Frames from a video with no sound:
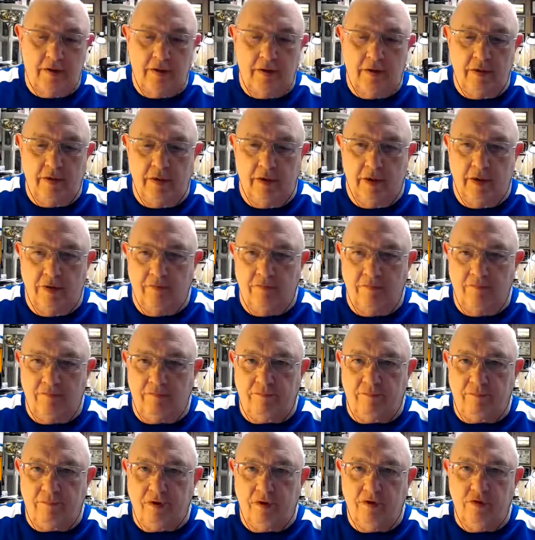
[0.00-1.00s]
of
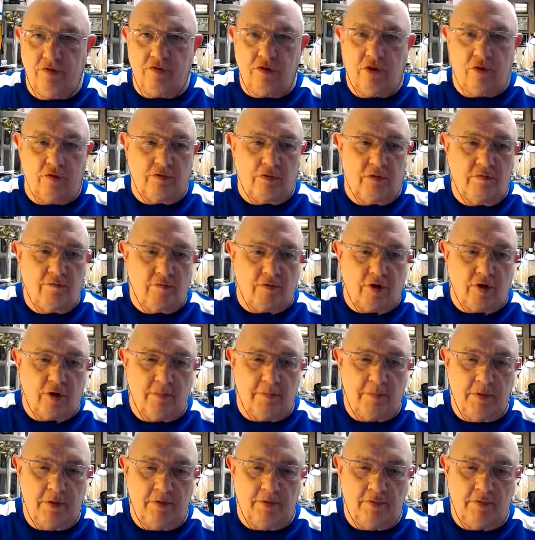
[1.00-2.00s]
consulting for
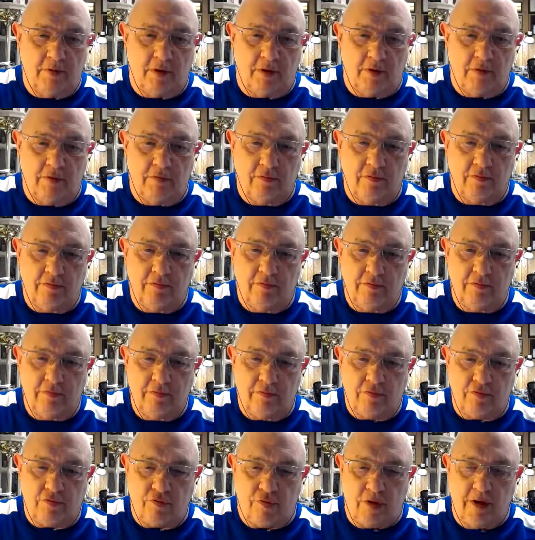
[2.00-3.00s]
companies that are
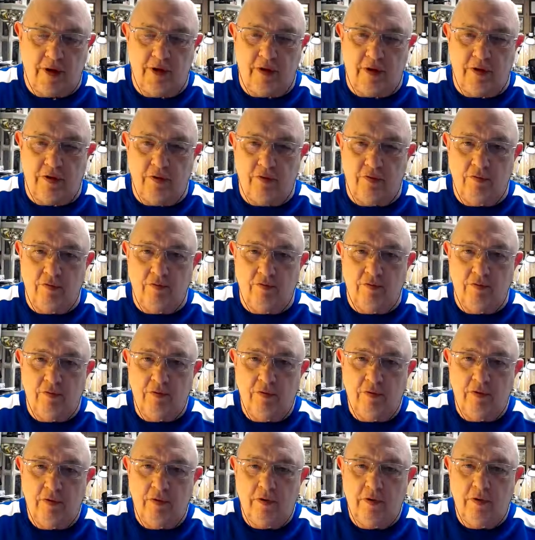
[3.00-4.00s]
trying to
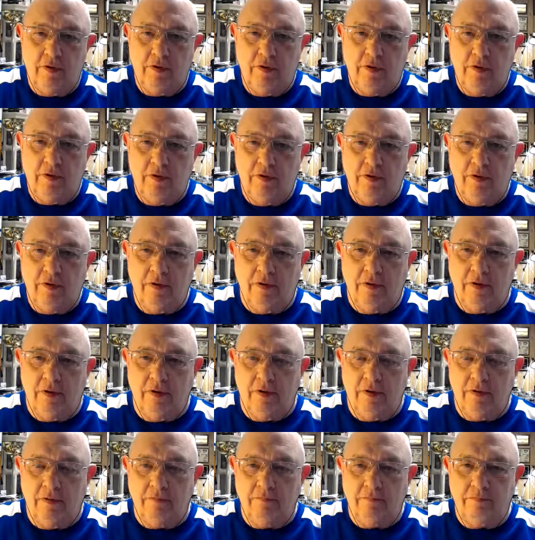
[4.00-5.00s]

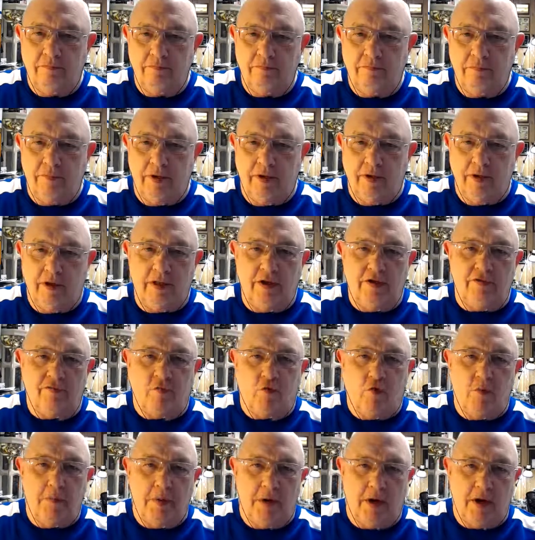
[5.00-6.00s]
at least
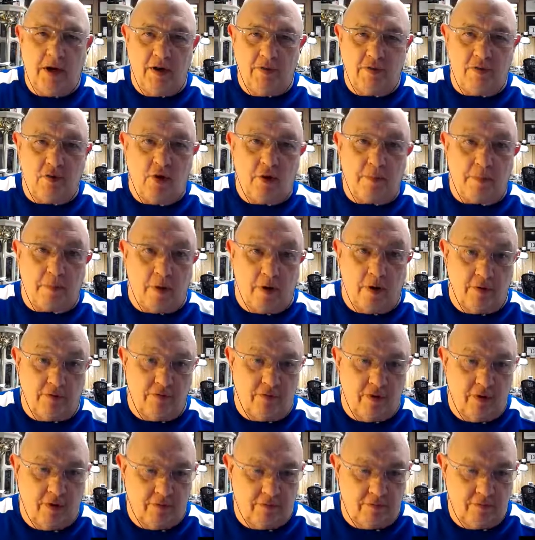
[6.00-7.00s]
formulate a thought
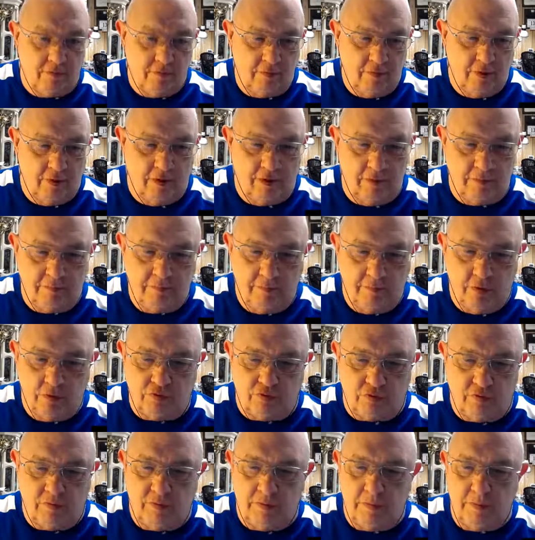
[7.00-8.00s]
process.
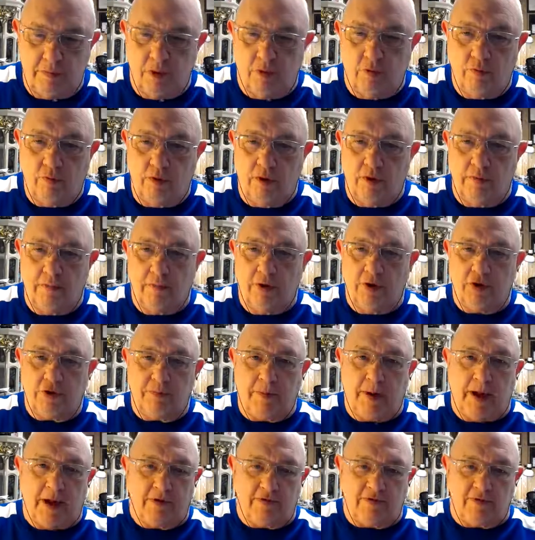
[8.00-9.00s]
Most of them don't get much
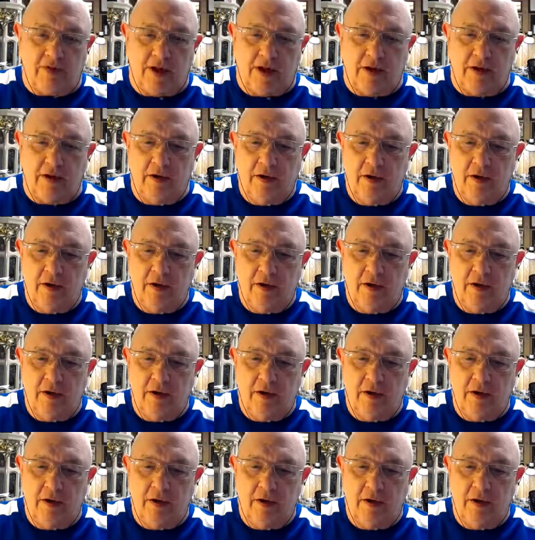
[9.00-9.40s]
past that.